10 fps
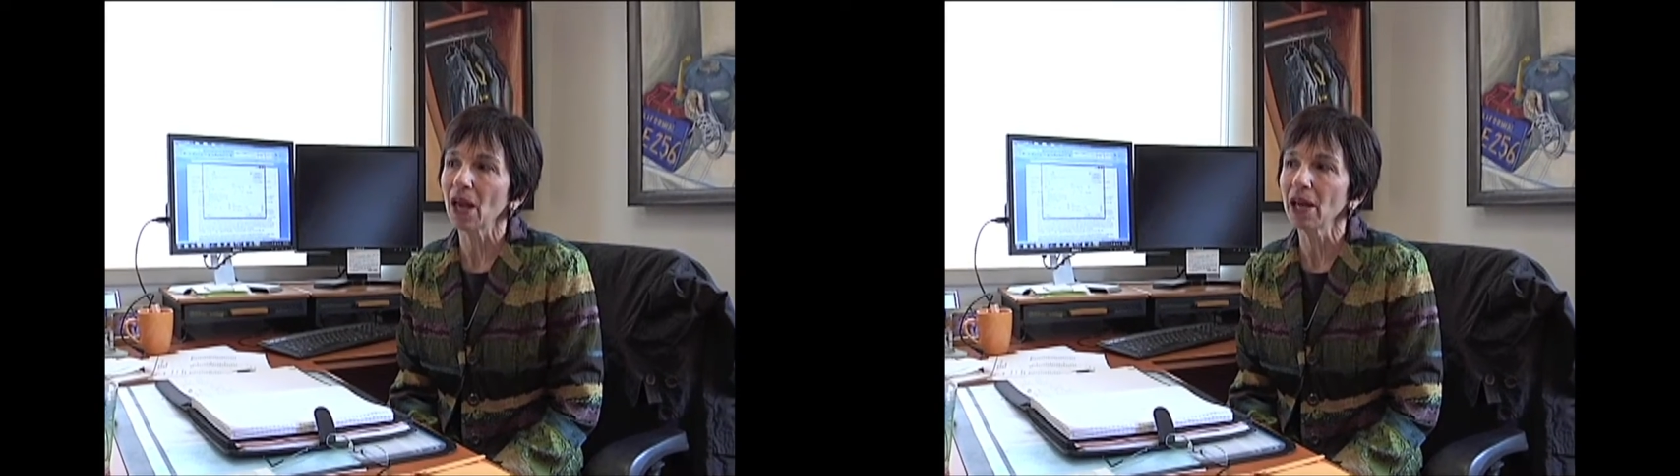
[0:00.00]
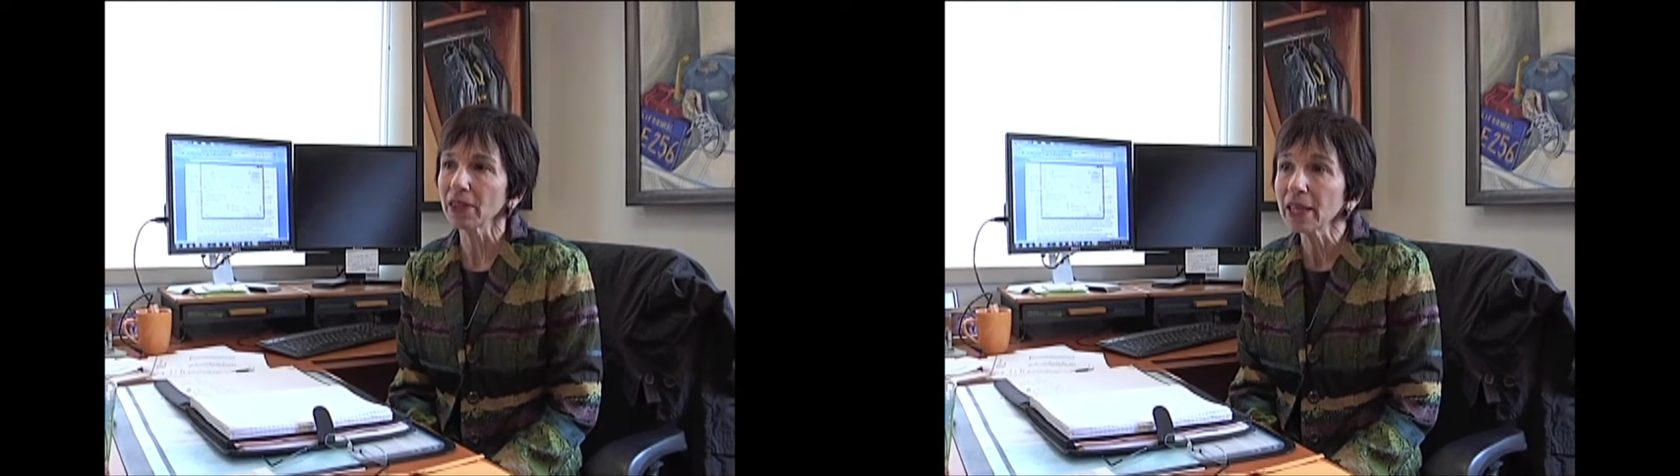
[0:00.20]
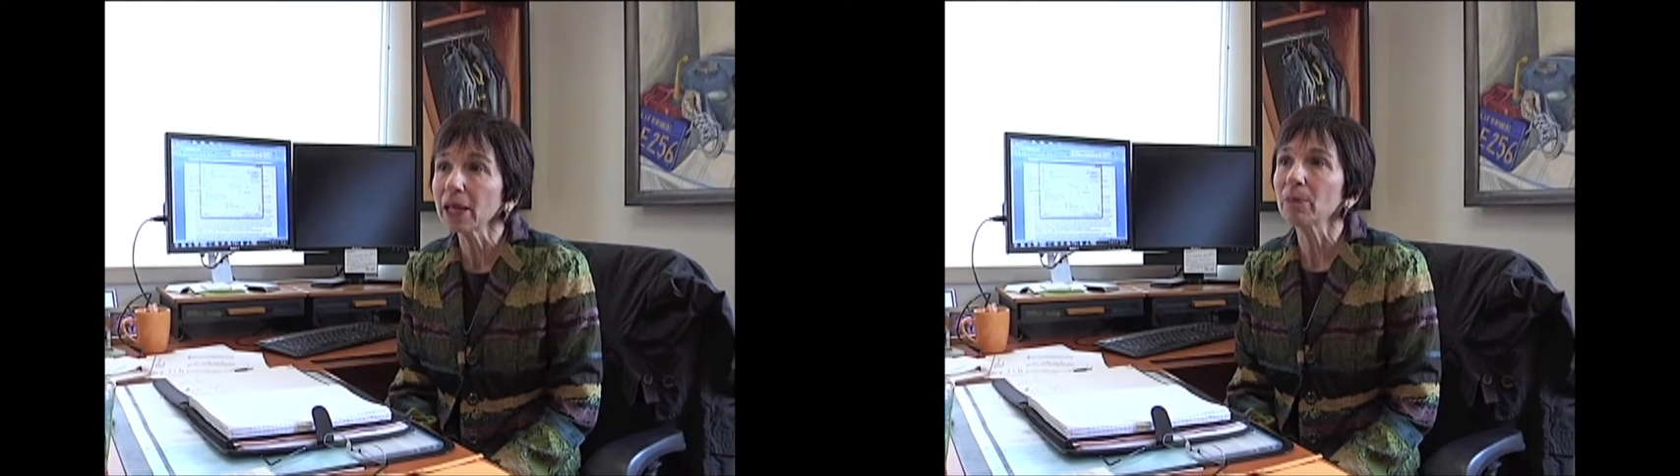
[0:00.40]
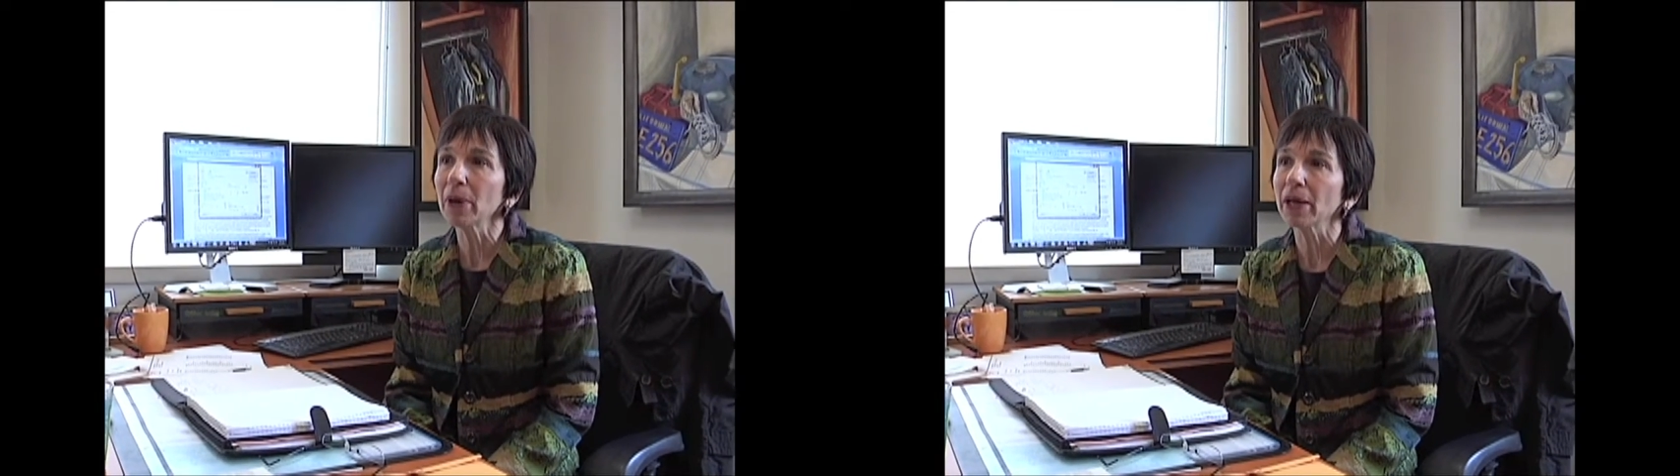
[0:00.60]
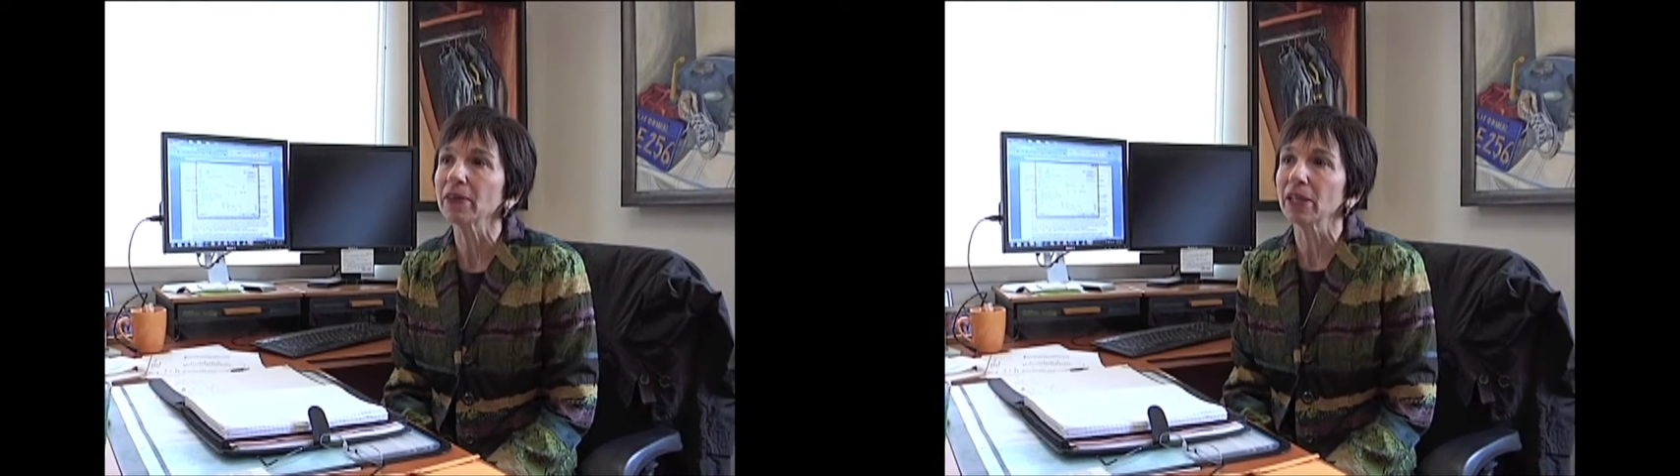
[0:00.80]
I think
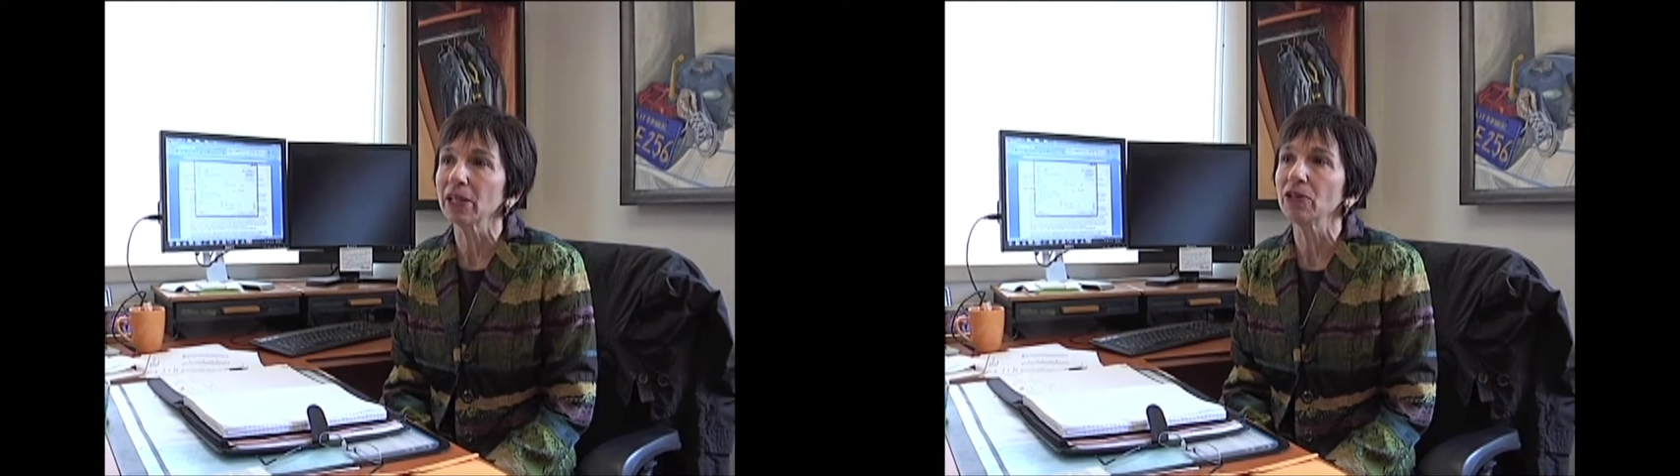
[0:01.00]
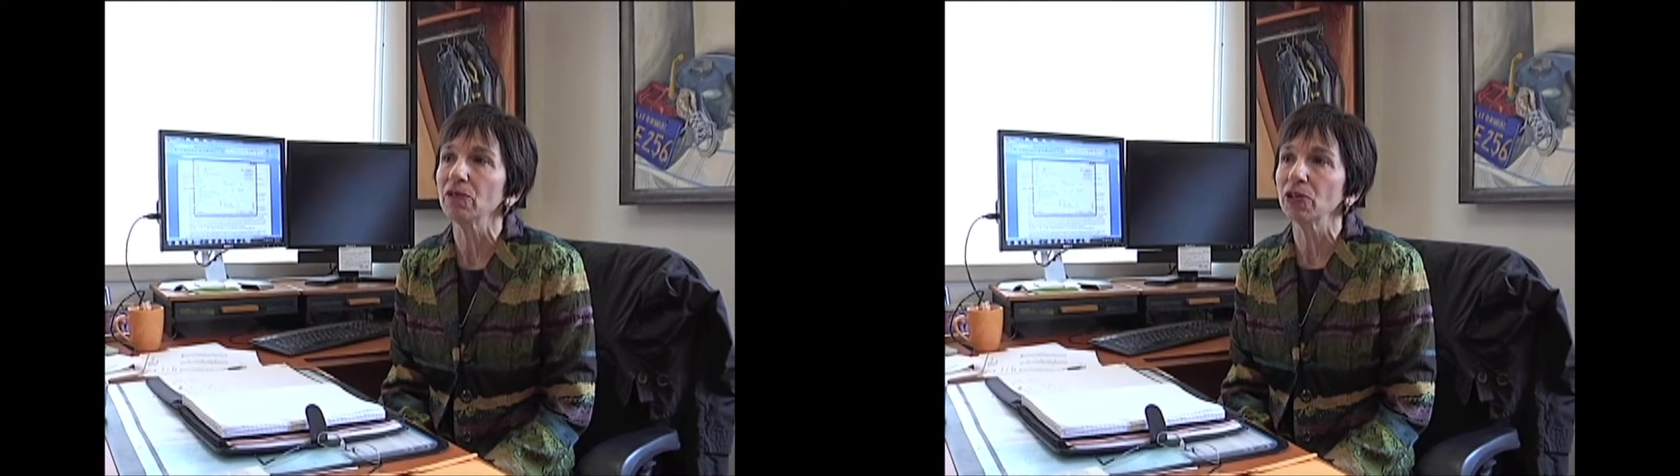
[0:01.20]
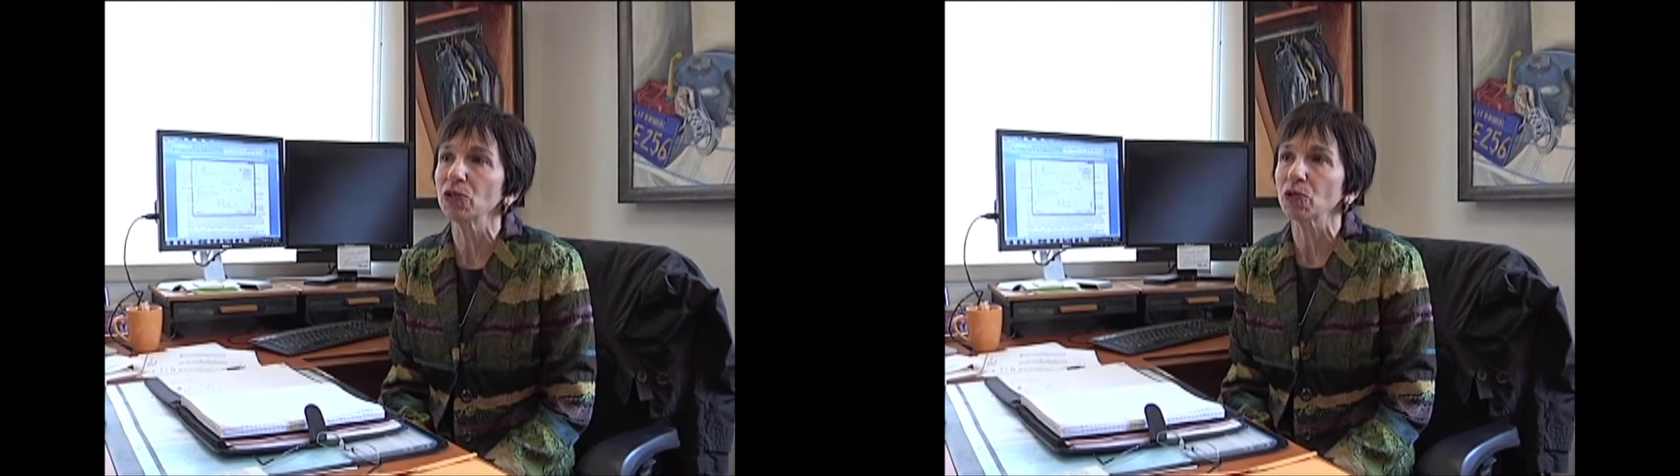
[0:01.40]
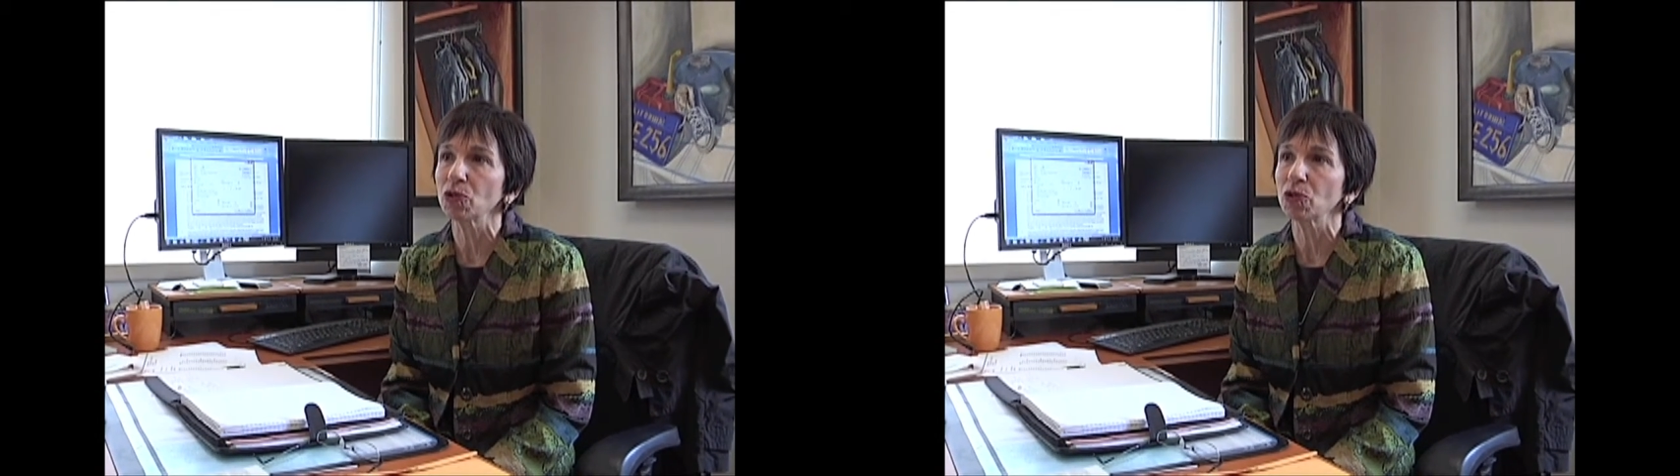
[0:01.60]
about the individual